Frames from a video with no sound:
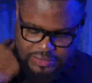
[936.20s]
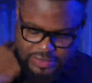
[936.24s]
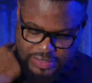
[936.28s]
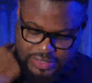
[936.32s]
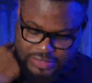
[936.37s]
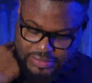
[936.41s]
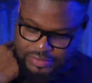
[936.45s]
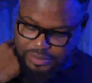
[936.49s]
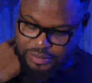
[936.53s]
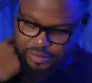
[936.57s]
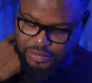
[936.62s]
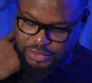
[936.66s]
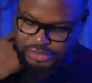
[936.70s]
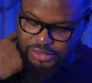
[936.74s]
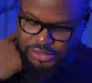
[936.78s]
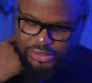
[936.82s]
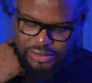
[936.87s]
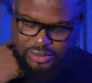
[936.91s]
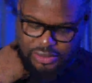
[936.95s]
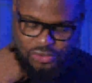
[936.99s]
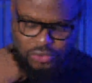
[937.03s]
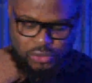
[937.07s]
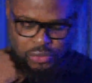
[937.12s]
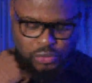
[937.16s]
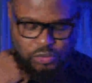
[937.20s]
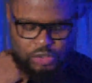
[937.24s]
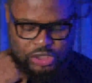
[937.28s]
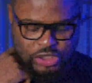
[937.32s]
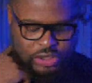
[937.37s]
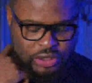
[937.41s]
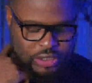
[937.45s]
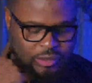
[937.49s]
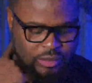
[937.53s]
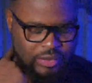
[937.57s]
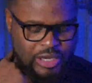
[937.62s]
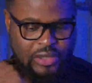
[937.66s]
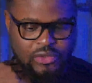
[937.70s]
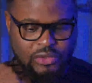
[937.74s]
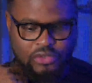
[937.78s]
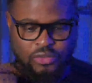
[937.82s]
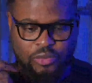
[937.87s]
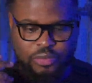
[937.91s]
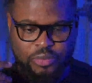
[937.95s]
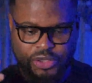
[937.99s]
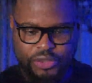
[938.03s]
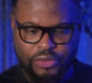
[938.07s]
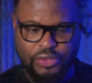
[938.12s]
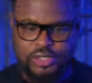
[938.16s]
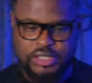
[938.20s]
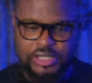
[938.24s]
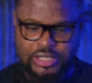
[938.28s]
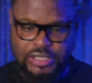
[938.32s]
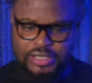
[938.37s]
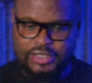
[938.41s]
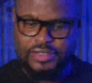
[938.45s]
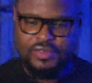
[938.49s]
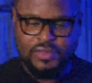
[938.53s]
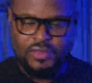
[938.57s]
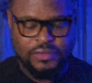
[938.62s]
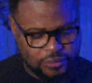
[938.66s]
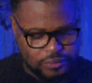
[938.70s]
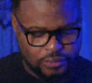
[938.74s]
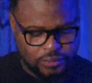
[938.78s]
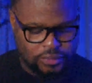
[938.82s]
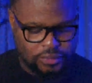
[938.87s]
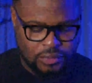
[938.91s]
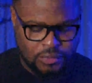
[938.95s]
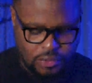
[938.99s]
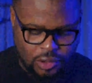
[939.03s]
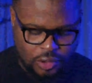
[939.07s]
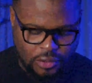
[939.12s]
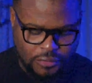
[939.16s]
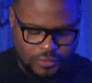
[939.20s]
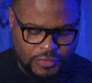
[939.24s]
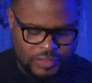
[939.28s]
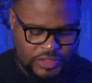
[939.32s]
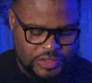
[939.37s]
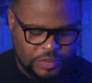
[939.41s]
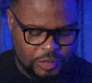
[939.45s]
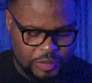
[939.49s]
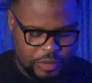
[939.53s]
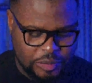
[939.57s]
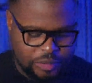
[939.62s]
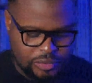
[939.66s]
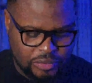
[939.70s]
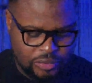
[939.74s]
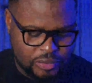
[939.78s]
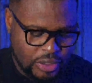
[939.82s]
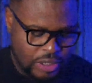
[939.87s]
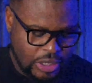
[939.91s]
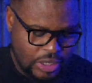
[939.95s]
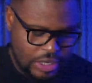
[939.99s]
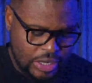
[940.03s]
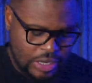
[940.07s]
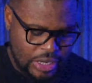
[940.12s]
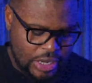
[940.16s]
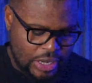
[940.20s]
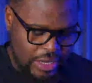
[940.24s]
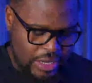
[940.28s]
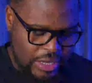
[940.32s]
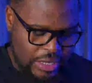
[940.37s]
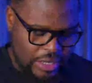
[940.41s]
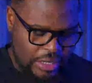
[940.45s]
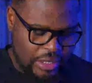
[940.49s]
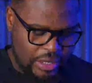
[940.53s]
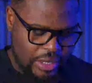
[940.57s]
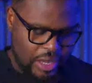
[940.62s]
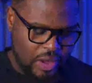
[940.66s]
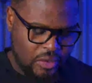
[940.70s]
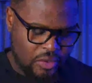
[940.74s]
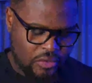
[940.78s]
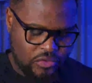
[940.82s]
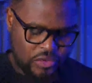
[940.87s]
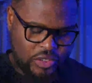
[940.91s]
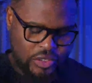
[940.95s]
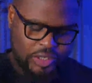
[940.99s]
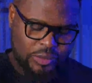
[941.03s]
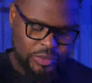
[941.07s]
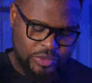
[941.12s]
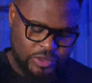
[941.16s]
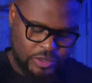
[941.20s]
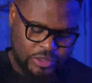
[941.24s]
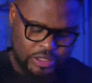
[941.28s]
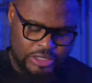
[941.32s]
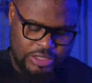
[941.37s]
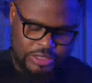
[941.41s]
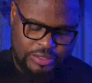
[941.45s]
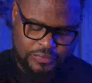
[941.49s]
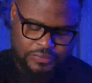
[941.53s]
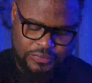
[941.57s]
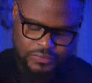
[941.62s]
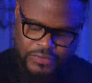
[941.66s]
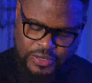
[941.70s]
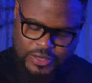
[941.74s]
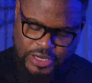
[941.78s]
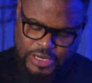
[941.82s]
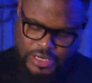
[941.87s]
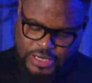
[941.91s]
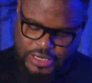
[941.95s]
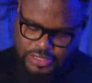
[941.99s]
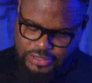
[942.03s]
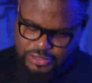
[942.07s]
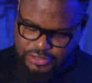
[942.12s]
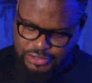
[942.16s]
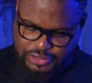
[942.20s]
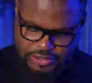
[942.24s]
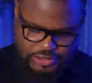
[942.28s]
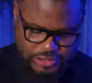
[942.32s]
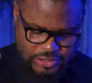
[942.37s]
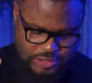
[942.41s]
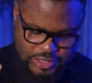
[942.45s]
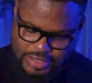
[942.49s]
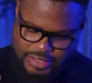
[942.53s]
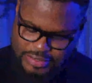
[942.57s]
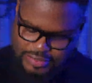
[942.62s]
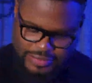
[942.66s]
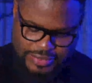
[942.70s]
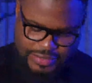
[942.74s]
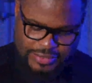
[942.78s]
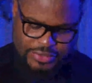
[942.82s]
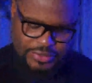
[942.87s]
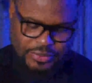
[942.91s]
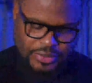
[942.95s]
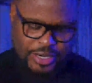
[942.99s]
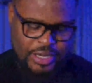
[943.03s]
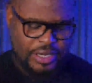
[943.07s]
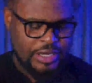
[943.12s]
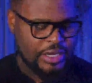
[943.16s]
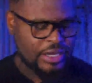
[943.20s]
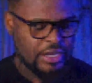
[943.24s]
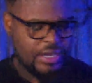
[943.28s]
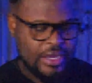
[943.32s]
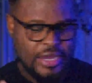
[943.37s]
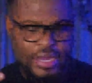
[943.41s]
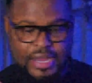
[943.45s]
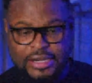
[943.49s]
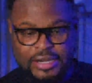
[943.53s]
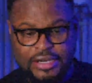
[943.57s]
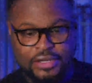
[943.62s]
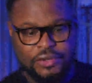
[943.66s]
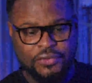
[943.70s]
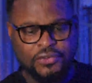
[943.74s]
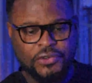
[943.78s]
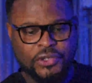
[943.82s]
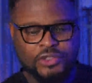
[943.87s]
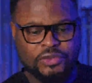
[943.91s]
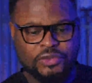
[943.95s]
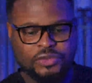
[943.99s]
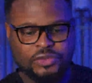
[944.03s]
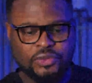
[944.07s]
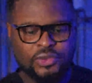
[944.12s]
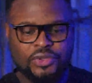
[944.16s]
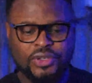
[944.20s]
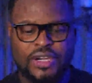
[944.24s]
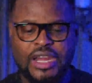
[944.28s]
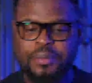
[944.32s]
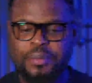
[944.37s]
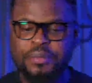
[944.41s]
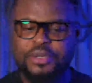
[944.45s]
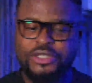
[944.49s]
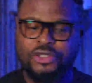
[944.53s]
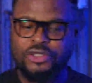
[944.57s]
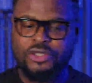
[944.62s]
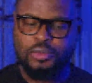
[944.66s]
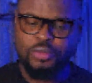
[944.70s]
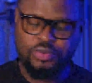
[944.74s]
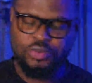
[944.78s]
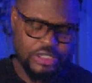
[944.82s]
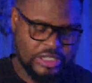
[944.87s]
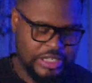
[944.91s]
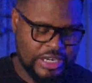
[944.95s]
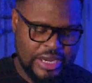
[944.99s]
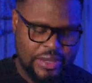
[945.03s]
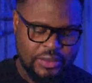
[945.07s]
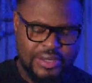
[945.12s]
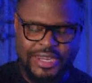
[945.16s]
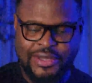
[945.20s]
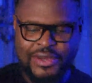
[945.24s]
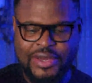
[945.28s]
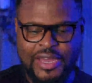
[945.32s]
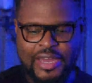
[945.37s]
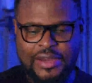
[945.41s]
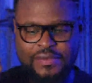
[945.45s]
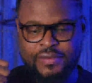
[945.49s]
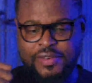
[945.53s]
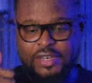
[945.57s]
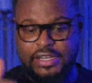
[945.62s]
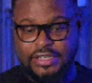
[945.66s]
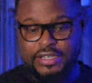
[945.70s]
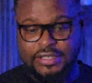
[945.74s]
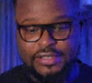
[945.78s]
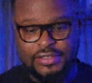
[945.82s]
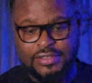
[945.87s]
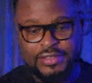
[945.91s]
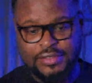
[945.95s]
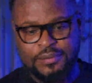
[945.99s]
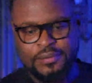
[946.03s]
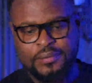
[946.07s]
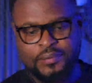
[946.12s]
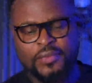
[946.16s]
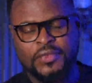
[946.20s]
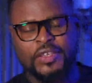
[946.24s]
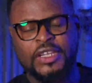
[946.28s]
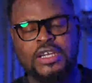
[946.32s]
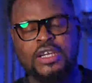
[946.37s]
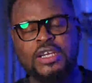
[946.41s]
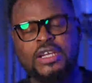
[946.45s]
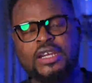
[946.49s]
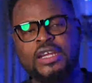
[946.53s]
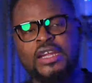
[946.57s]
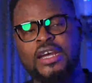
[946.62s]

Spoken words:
All right, so that's important. So we talked about how to build the list of these people, how to keep your lead fresh, etc. And then, of course, we wrap it up with, now that you have a list,